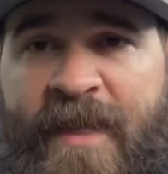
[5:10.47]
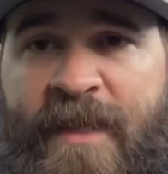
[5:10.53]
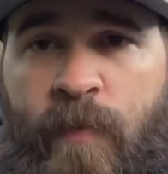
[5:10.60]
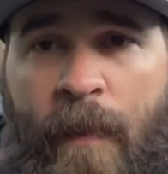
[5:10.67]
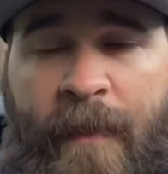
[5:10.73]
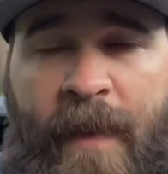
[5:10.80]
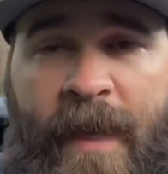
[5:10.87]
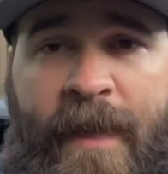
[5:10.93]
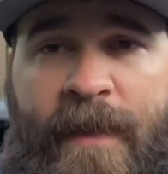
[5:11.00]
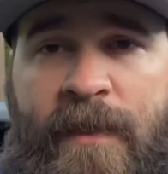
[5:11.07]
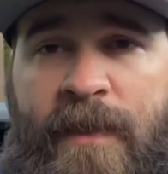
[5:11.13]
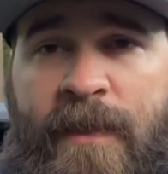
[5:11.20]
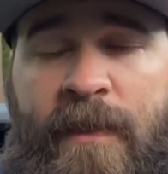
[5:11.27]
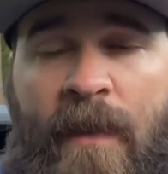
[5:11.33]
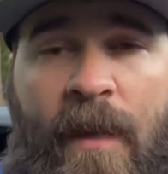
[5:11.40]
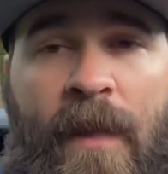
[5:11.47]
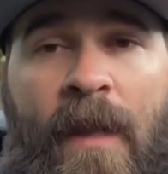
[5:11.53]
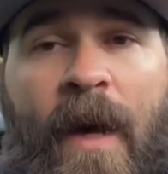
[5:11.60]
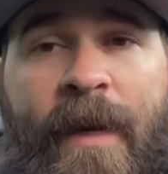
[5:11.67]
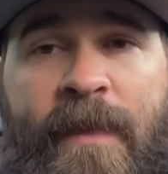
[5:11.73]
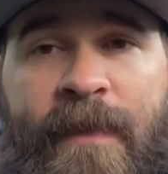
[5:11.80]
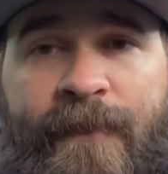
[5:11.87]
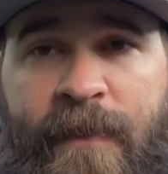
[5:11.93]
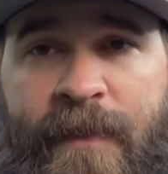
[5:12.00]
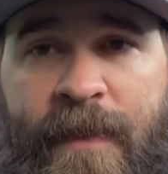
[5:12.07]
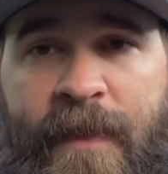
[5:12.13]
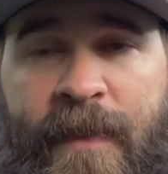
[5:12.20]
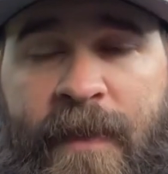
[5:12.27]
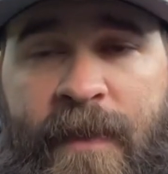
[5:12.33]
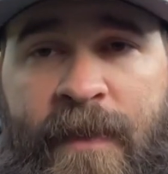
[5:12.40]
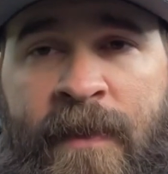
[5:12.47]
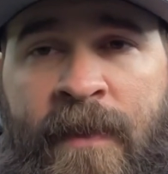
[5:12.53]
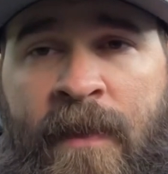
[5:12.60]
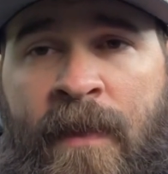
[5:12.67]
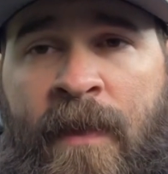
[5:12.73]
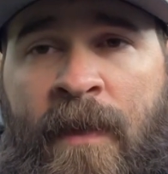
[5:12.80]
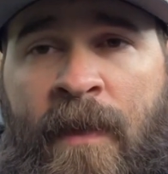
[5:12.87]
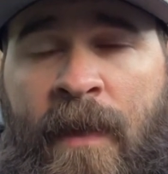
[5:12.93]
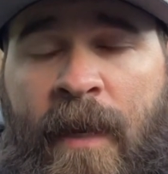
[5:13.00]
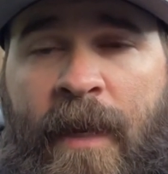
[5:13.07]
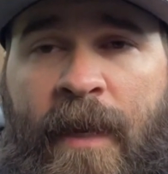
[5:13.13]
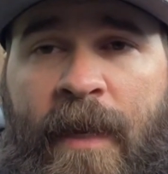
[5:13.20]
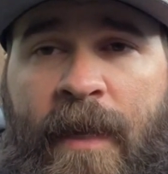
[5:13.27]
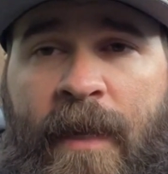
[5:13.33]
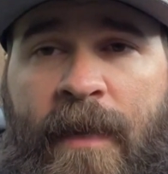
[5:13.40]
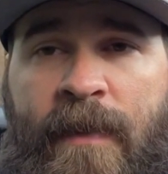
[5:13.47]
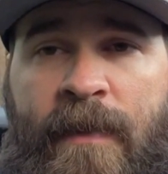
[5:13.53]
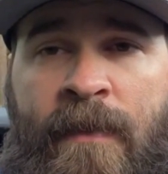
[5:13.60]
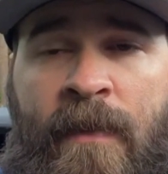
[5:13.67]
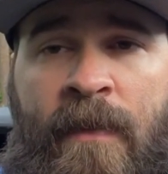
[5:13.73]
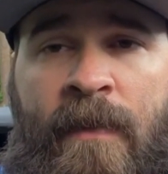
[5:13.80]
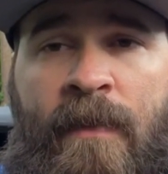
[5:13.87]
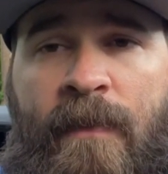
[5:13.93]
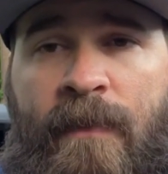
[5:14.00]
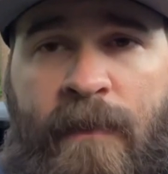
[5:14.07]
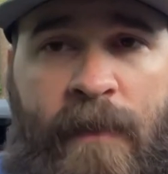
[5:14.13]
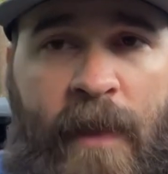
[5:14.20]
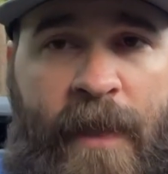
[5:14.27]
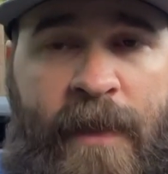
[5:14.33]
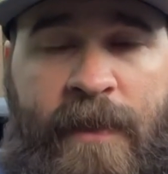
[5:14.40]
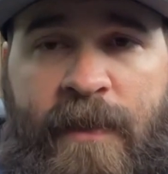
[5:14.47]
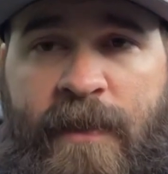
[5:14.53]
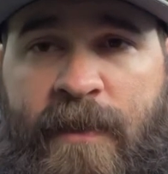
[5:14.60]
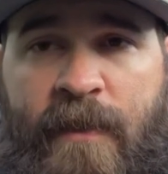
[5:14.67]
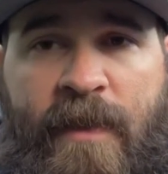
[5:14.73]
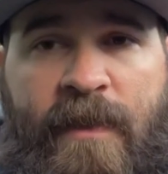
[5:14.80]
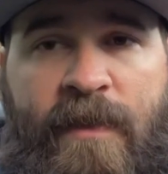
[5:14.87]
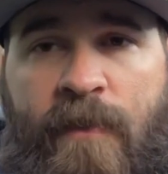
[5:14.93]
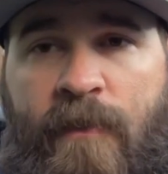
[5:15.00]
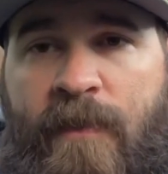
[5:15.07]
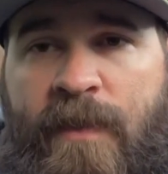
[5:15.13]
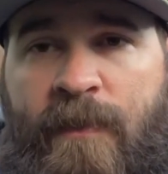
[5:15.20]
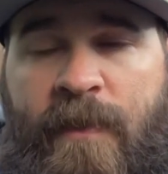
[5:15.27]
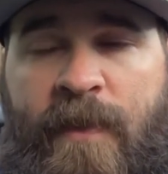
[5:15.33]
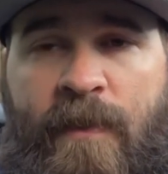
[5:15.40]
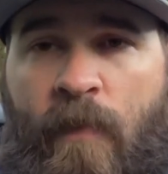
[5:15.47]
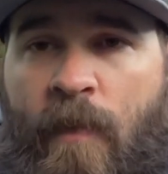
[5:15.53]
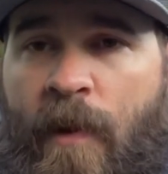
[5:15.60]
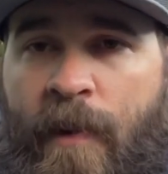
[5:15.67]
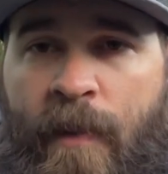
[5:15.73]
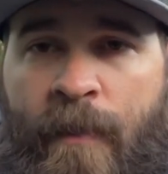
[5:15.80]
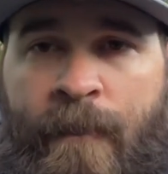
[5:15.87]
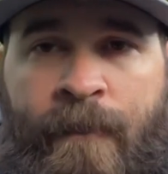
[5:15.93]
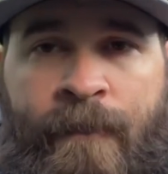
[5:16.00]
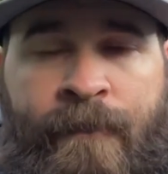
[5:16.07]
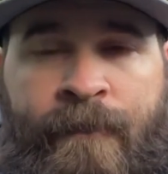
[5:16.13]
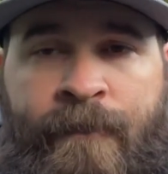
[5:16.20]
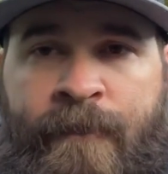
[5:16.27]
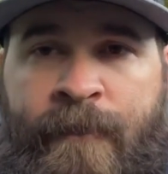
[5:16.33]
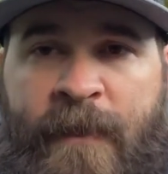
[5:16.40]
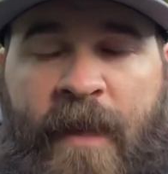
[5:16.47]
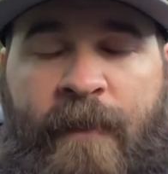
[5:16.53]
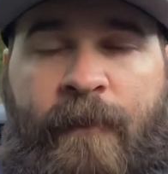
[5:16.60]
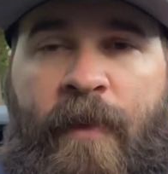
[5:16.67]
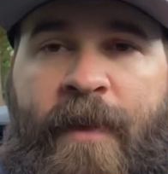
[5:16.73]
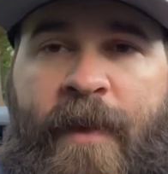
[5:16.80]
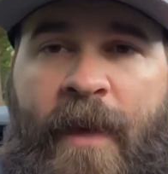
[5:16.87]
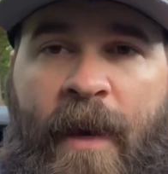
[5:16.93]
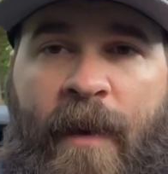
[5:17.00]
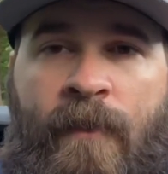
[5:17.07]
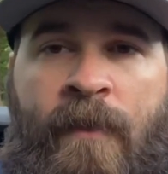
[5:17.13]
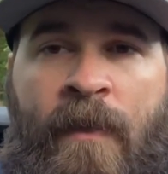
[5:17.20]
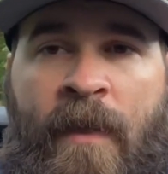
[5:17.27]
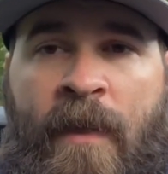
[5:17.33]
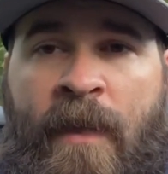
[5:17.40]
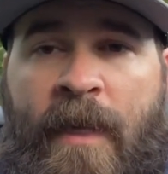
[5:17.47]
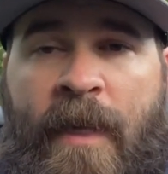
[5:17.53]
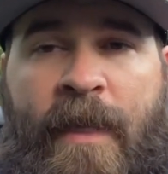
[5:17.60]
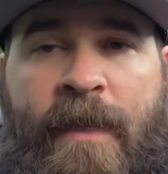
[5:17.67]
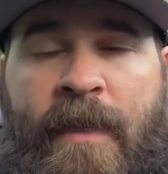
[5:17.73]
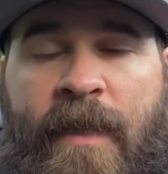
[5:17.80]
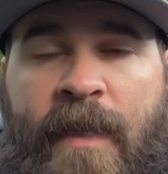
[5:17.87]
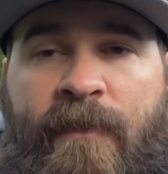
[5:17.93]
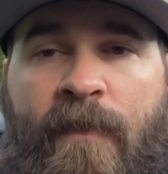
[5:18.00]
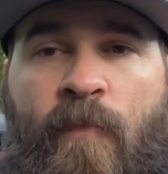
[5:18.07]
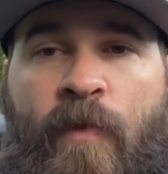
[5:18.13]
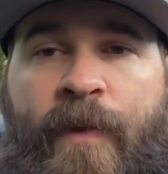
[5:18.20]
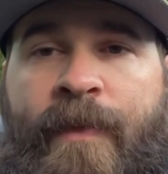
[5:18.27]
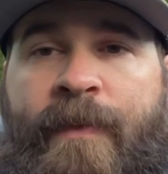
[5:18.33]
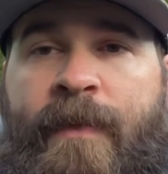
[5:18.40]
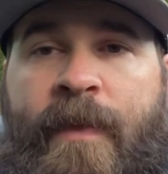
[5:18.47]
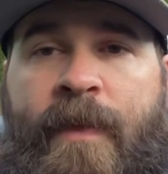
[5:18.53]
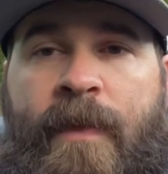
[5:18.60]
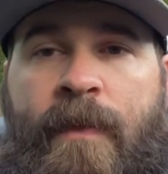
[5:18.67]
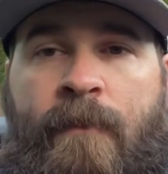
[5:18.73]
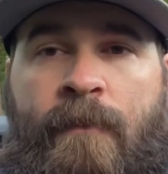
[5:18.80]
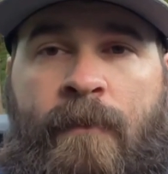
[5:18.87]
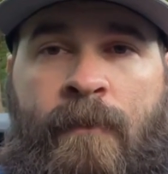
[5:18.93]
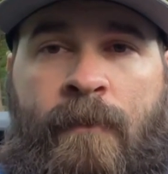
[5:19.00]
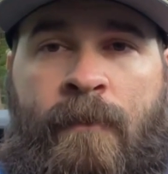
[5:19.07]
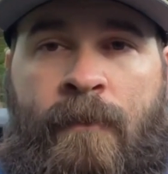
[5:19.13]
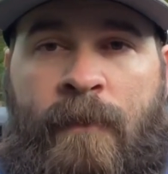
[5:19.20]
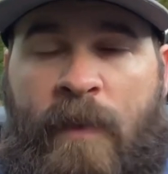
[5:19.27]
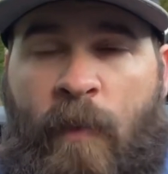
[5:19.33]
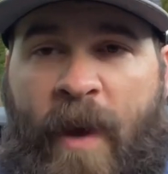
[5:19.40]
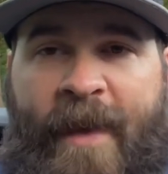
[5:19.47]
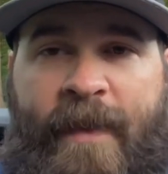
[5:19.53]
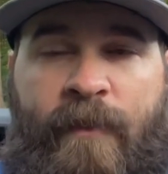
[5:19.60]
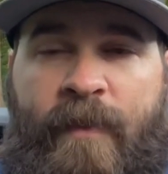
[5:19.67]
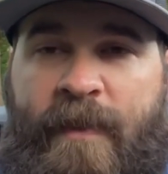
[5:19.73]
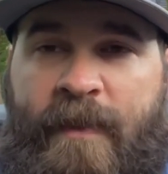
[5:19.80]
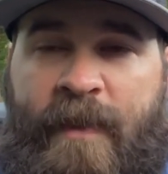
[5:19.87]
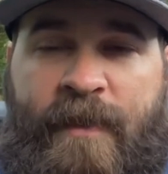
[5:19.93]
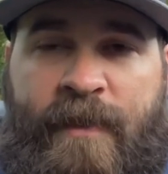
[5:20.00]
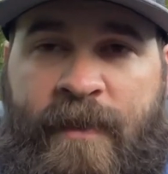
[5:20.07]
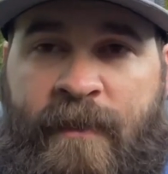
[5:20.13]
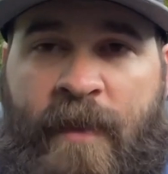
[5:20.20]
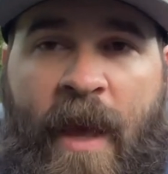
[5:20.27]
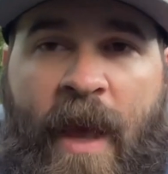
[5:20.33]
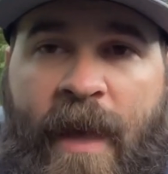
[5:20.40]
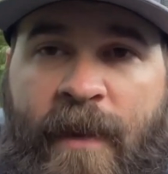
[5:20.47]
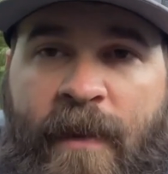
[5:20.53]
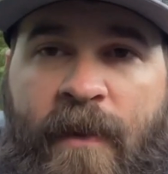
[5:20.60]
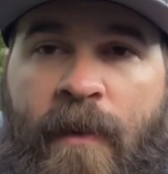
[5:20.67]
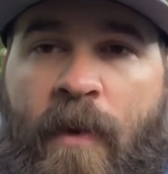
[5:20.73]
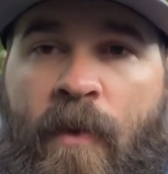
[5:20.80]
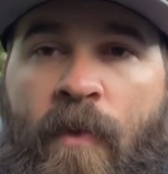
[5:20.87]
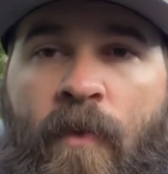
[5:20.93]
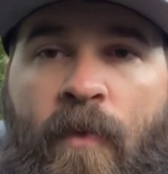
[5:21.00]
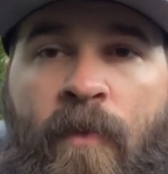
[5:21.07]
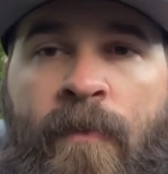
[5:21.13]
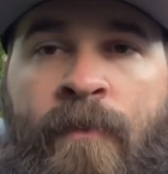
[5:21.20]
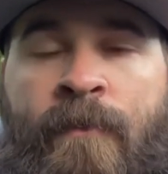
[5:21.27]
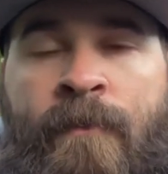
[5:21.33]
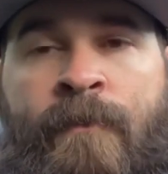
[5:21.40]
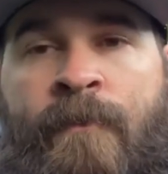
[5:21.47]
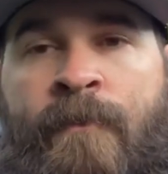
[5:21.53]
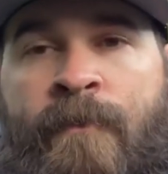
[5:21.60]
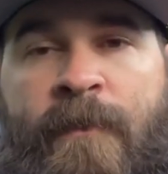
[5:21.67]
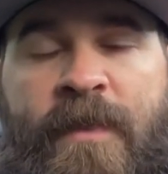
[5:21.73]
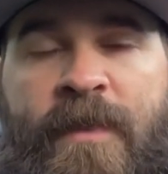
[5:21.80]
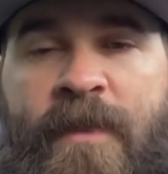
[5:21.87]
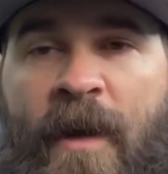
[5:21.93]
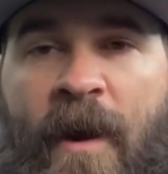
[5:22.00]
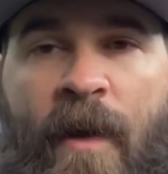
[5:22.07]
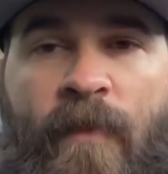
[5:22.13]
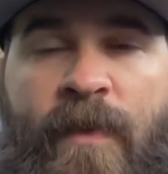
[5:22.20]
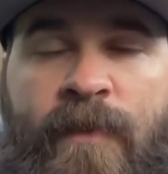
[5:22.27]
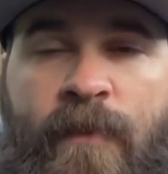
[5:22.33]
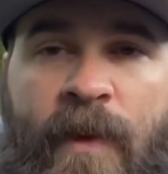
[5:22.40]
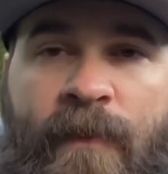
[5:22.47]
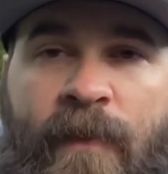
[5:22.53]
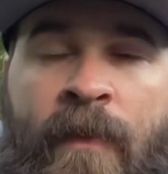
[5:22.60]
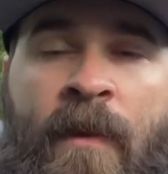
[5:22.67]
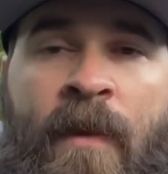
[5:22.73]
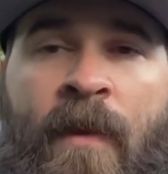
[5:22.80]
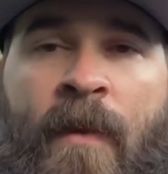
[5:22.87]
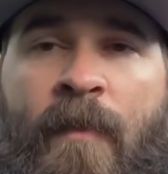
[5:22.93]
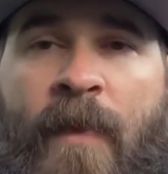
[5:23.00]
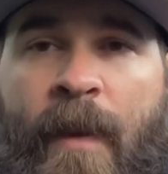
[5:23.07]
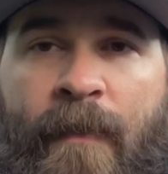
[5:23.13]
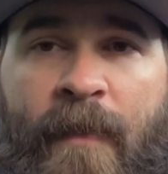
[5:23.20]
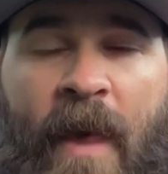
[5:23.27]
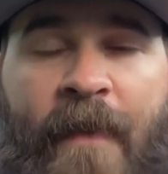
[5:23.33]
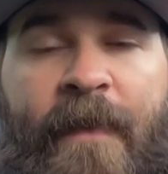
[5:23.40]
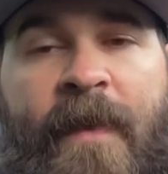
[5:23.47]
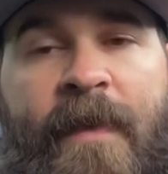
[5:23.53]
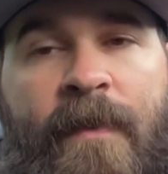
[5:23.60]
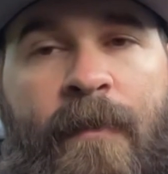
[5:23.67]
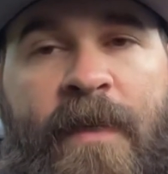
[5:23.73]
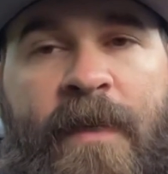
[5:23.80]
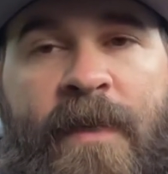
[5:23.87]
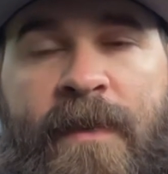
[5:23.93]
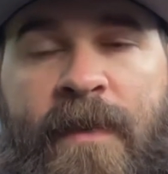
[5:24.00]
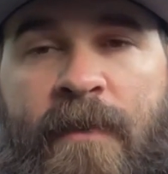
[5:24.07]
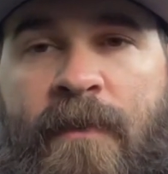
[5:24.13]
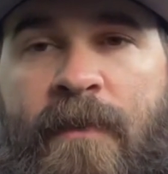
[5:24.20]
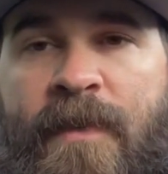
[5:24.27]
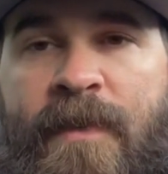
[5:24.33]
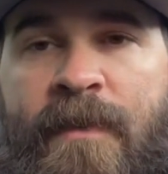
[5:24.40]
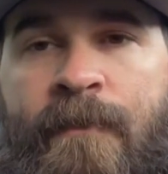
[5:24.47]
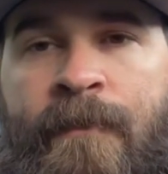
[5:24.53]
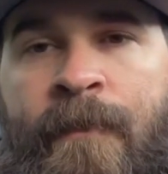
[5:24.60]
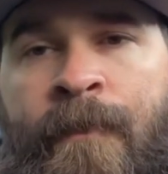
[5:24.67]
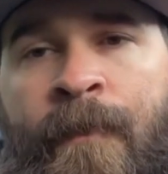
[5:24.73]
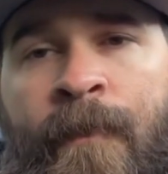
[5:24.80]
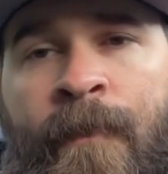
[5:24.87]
big swim bait, just a lot of different things. And they just, as soon as it would hit the water, they'd freak out. And even with the wacky rig, they had no desire whatsoever. But I think the biggest deal is